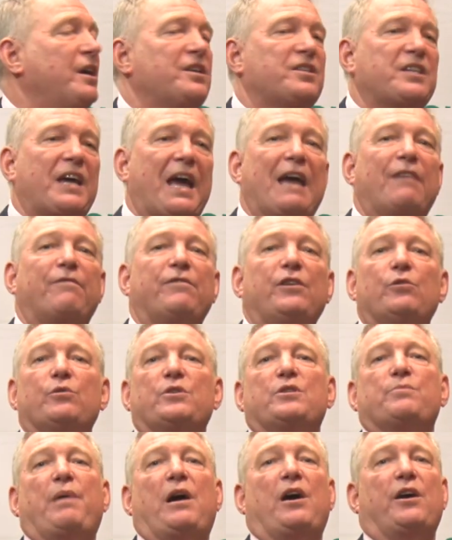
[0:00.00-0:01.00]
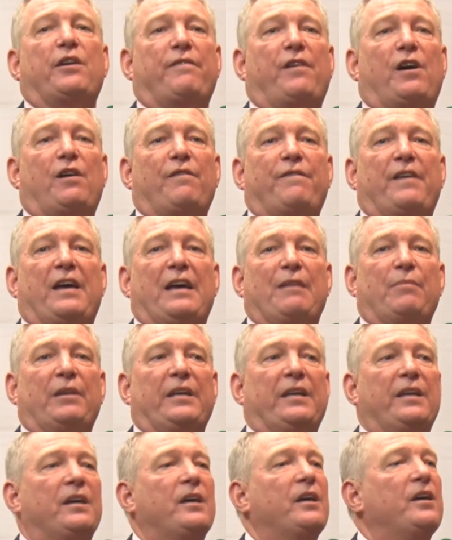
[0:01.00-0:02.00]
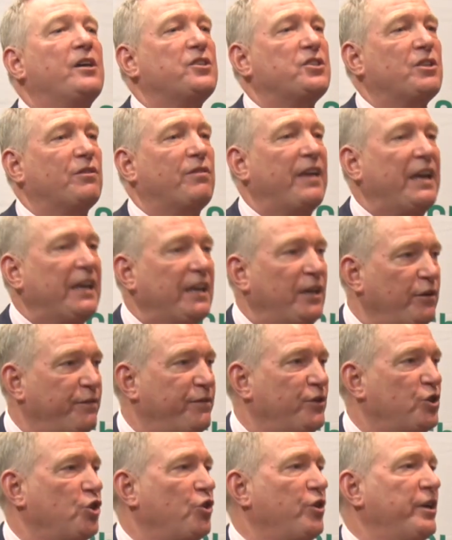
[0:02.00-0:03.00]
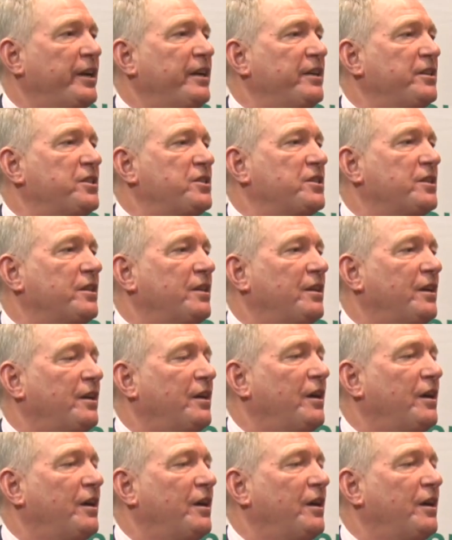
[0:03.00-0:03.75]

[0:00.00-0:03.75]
to have you as part of our family. So thank you for joining us.